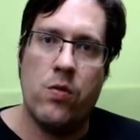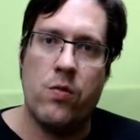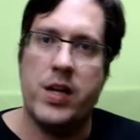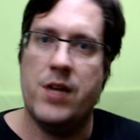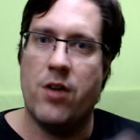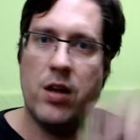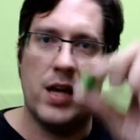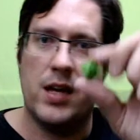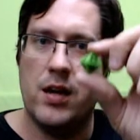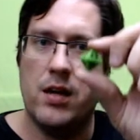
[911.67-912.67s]
where you've got like
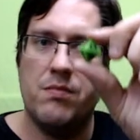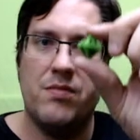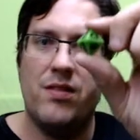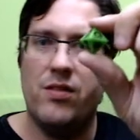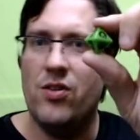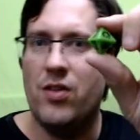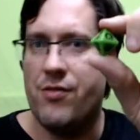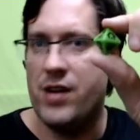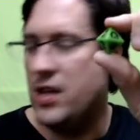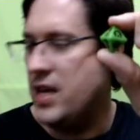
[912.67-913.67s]
2 or
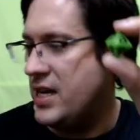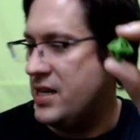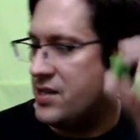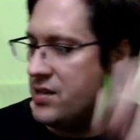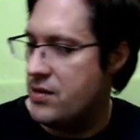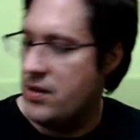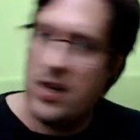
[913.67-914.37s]
3 of these,